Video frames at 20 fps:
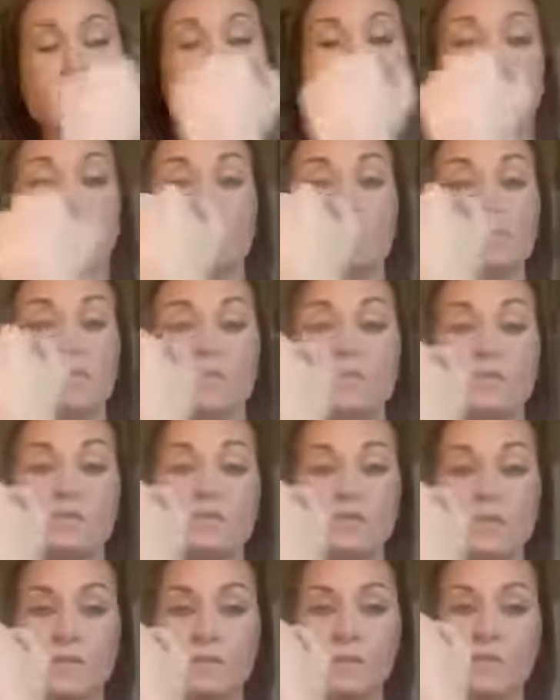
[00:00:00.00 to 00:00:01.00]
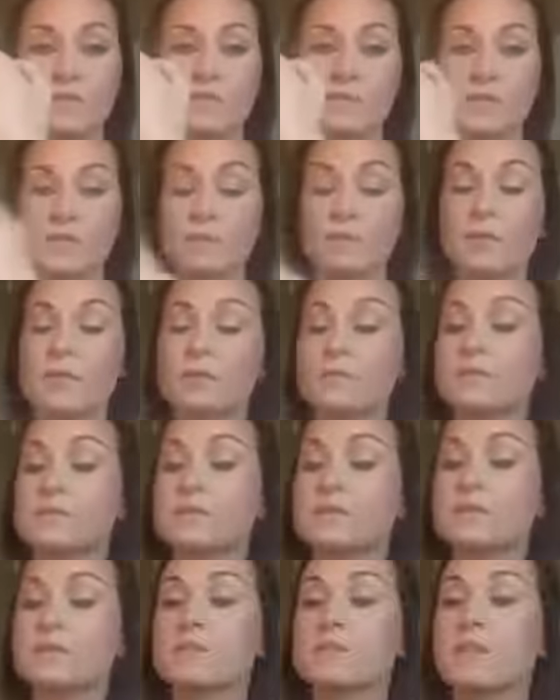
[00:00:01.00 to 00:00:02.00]
everything else. I'm gonna take a bath in
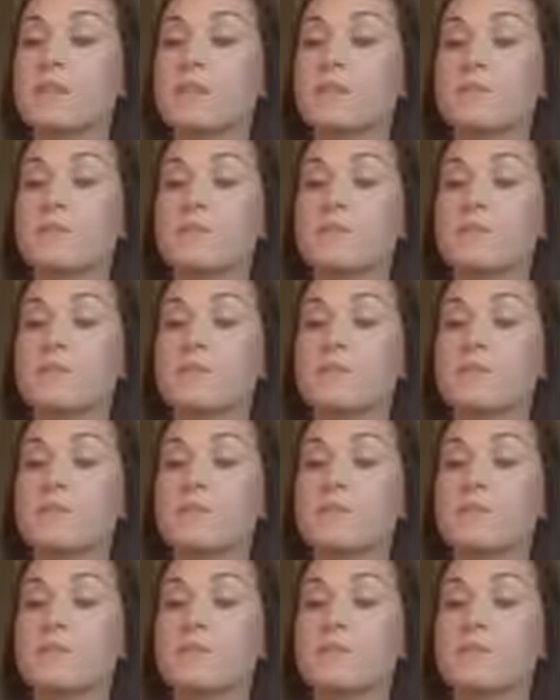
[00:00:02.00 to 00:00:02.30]
this tonight.